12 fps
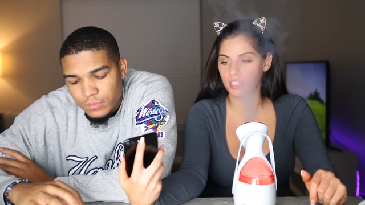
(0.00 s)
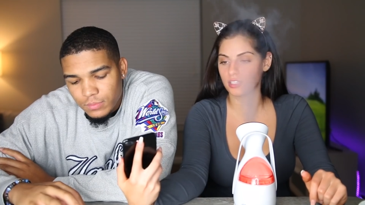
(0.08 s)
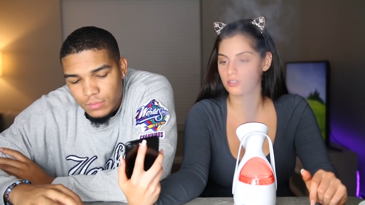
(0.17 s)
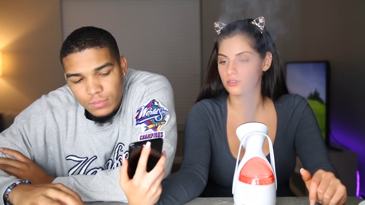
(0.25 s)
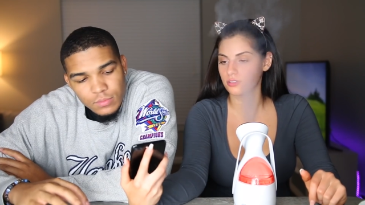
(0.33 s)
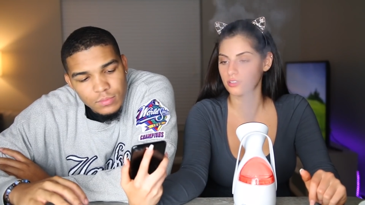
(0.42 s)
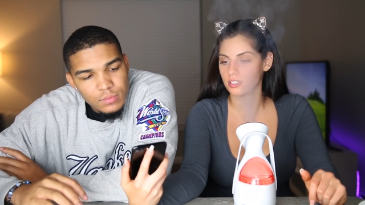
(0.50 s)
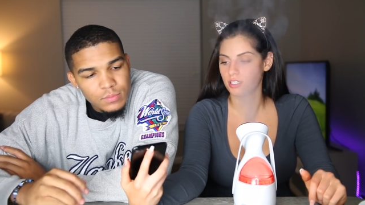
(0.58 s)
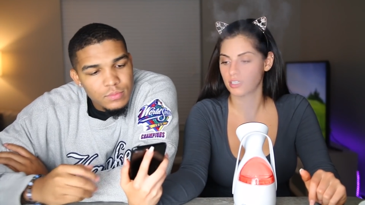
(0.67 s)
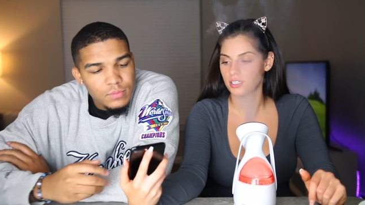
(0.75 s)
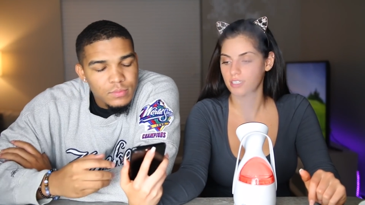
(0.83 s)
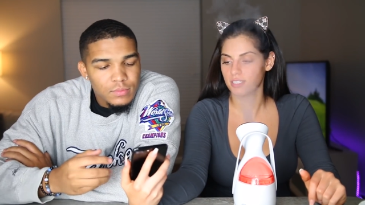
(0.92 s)
Speaker 1: Can you
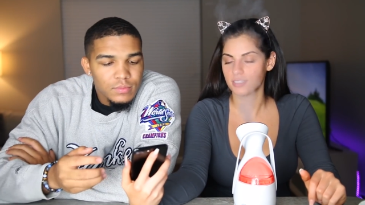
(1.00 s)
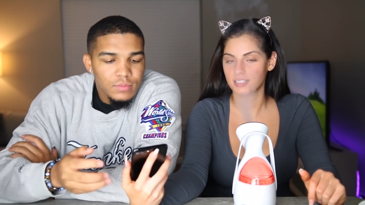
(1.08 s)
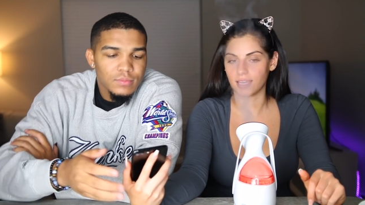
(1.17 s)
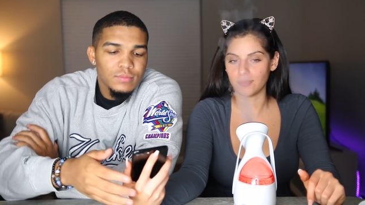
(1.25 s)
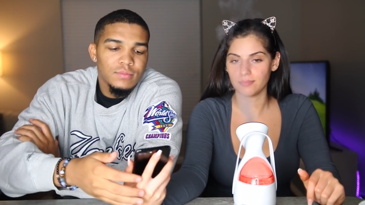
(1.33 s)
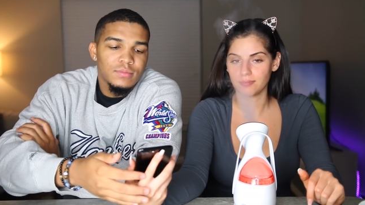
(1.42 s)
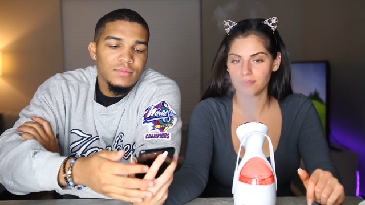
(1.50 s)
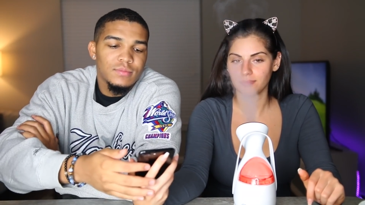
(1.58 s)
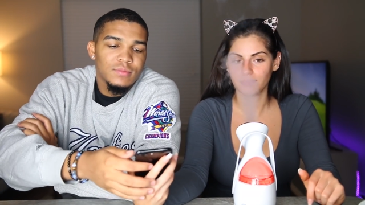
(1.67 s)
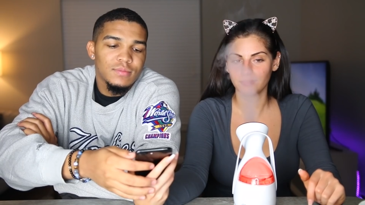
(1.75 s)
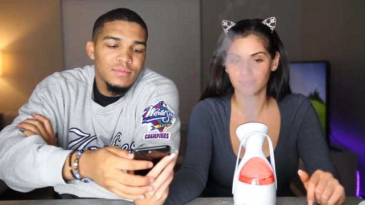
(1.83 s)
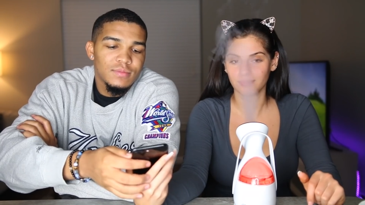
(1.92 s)
type?
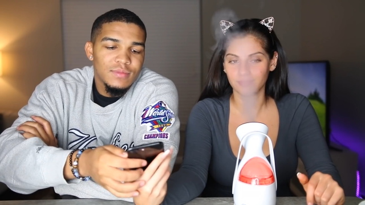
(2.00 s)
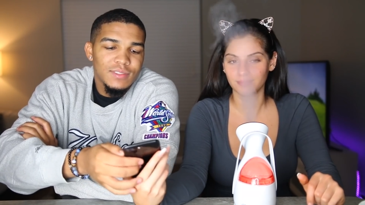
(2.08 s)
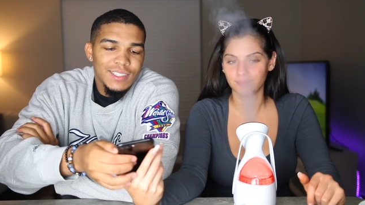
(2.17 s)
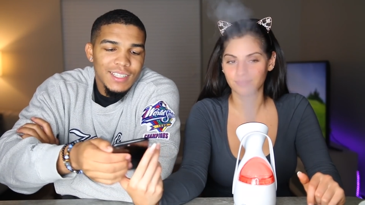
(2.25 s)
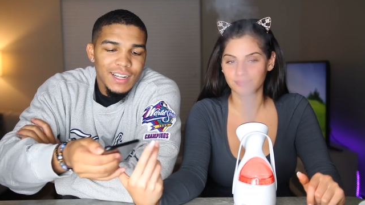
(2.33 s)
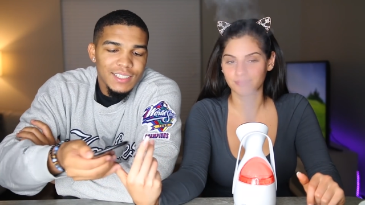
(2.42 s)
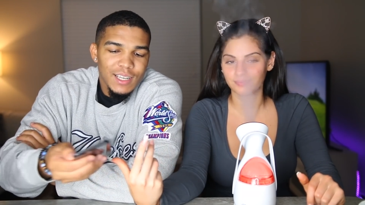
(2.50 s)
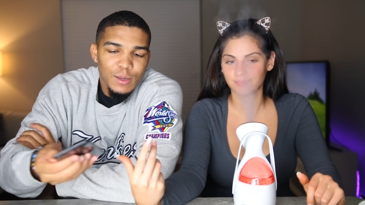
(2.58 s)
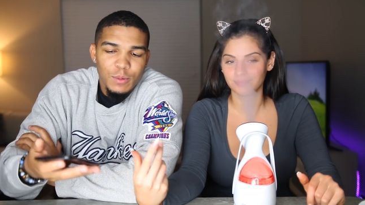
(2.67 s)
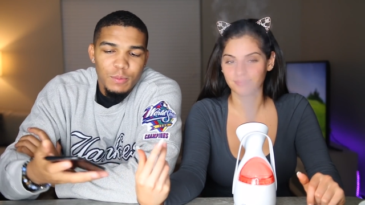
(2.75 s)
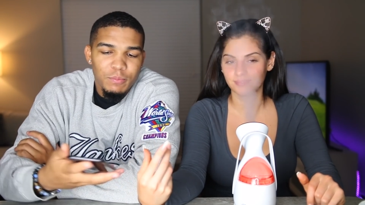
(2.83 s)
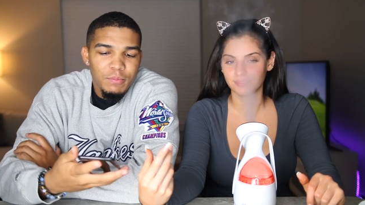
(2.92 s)
Speaker 2: Can I
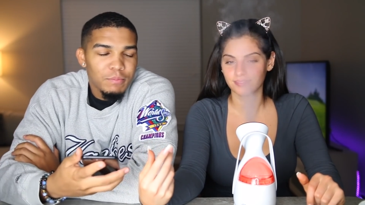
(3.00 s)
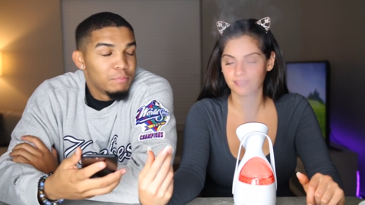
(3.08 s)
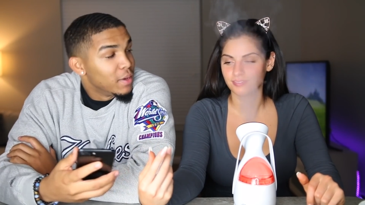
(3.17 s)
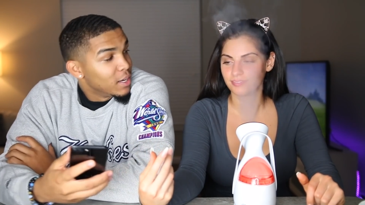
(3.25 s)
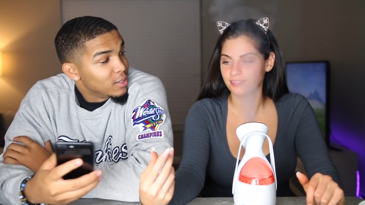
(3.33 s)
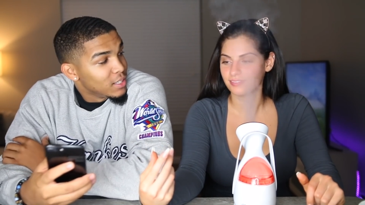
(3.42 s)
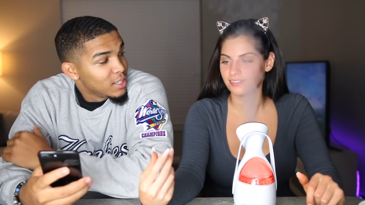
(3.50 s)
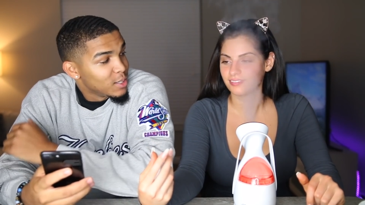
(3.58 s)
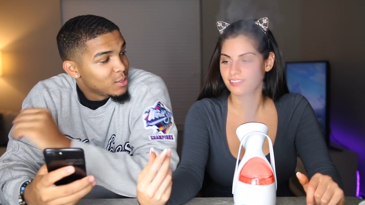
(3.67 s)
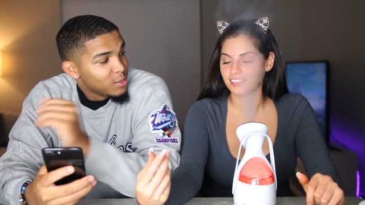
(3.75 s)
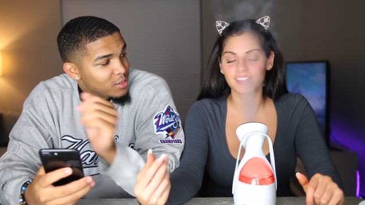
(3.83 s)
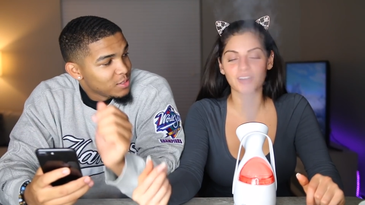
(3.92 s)
type in Mel lingo?
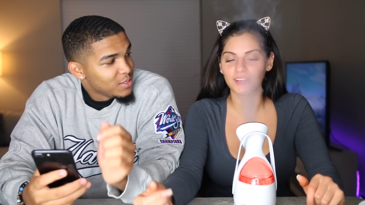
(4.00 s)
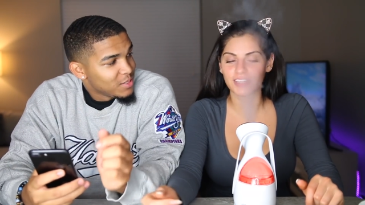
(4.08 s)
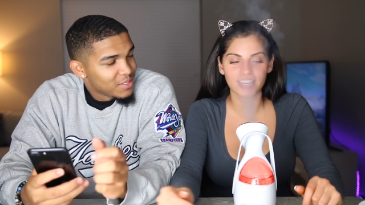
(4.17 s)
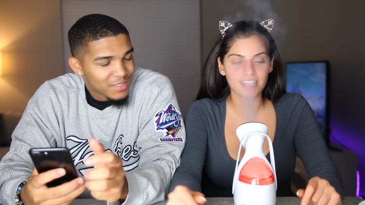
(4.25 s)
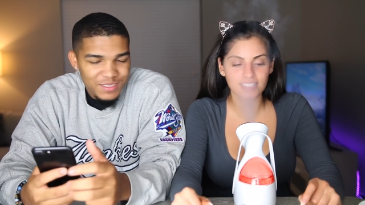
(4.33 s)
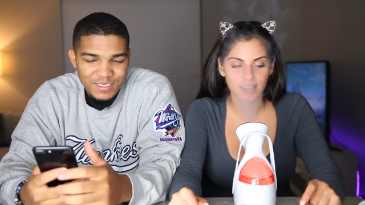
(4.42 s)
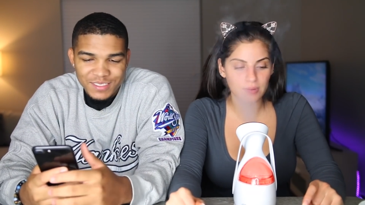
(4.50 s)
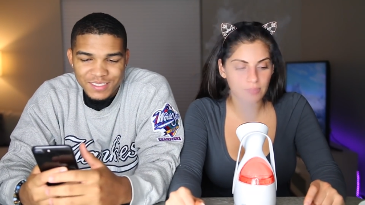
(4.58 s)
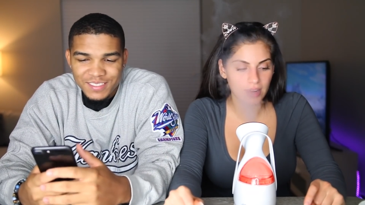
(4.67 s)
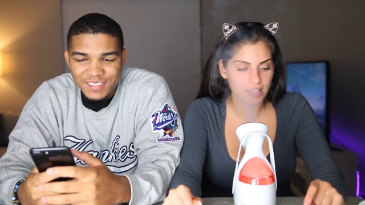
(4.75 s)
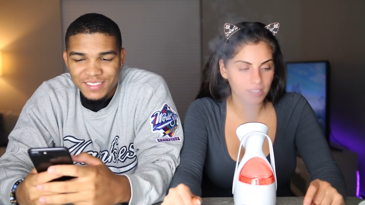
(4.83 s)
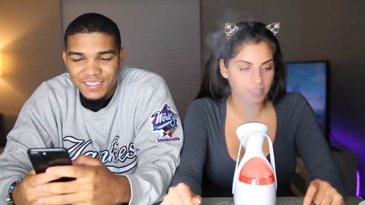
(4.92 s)
Speaker 1: No, you gotta type in
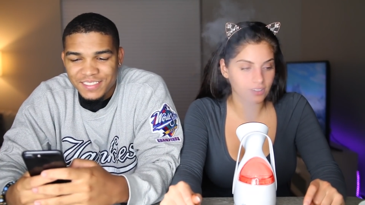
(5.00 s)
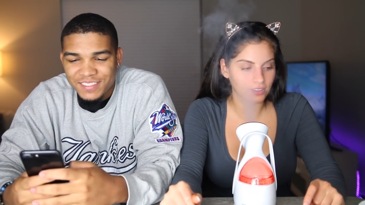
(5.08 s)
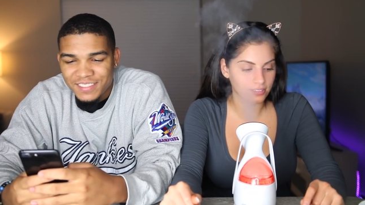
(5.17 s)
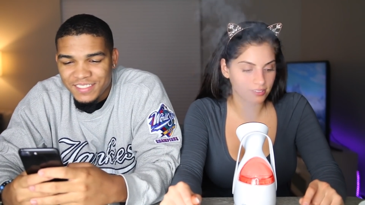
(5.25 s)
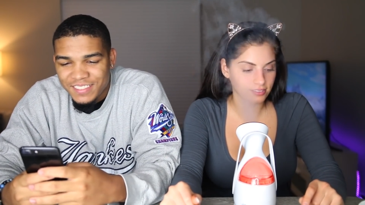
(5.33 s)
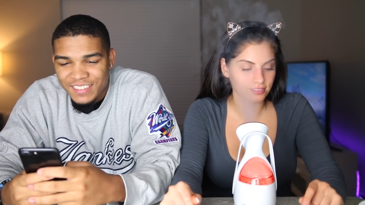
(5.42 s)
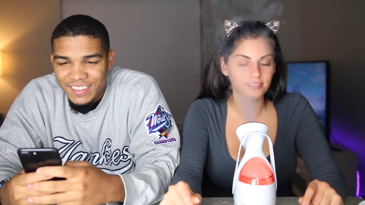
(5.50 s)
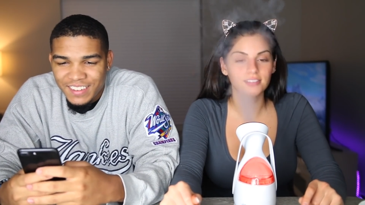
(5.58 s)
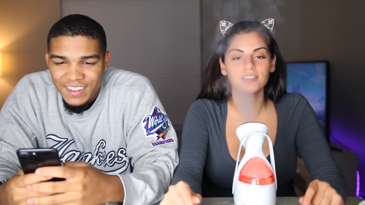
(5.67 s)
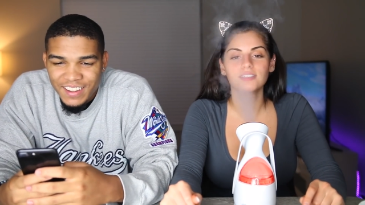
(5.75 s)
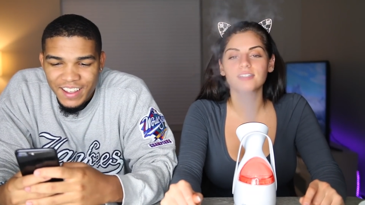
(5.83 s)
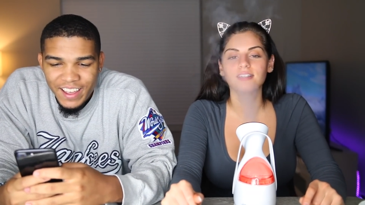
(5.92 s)
my lingo.
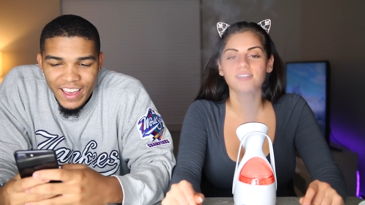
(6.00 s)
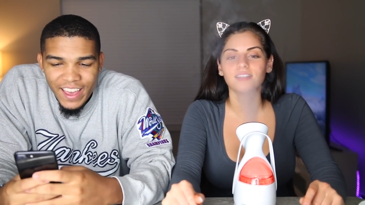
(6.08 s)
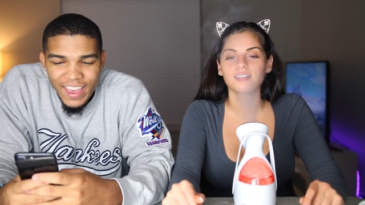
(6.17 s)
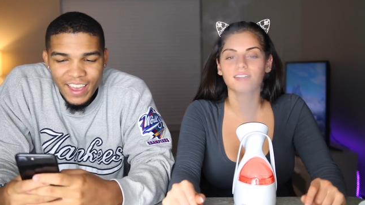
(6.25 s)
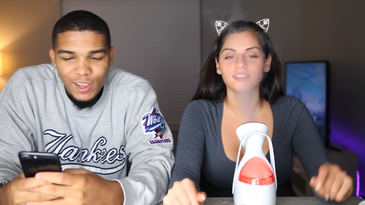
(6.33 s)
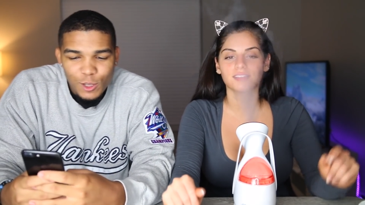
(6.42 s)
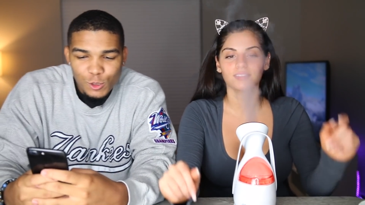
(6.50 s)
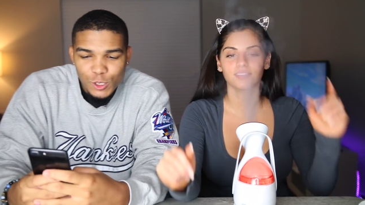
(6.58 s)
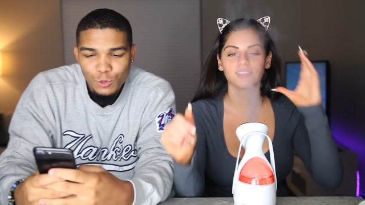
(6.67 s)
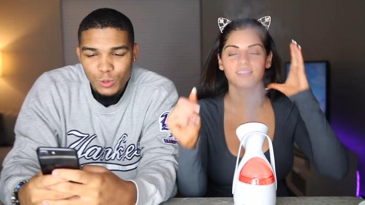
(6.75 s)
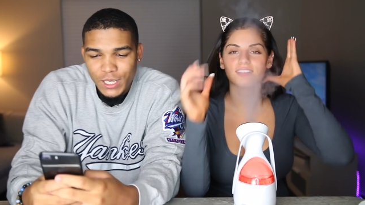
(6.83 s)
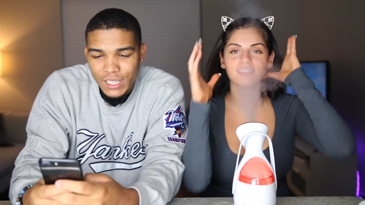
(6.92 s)
Speaker 2: Hello,
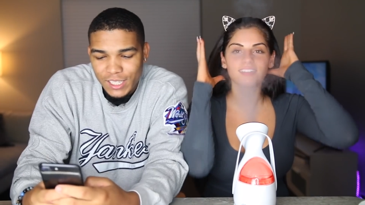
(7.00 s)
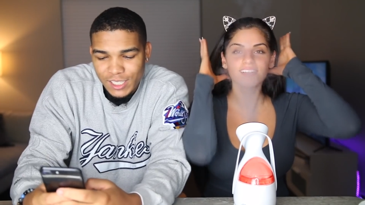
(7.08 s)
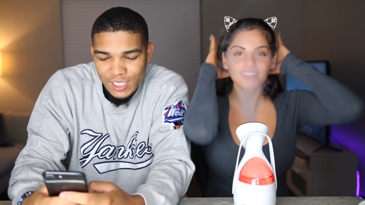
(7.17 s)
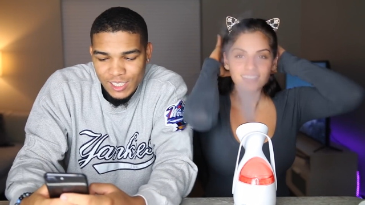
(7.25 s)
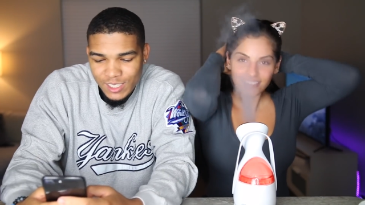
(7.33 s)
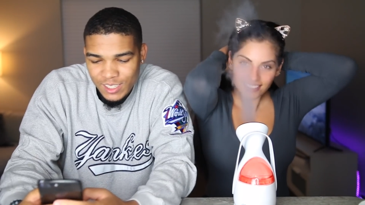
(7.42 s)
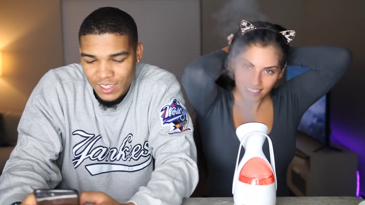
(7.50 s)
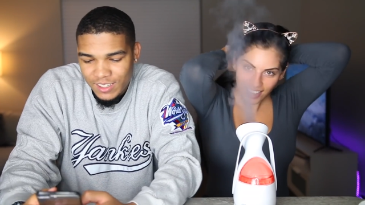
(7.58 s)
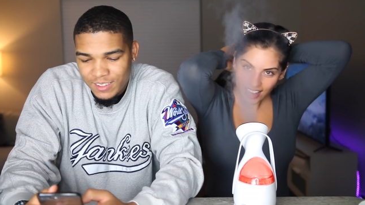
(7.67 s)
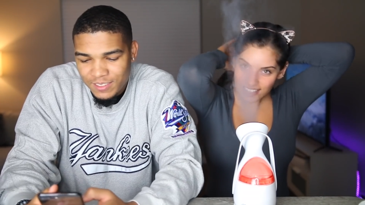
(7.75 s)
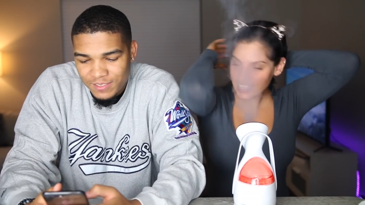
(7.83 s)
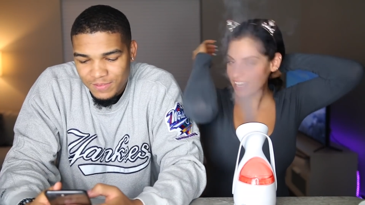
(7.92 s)
sweeties.
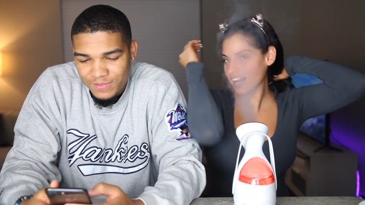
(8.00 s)
Speaker 1: I say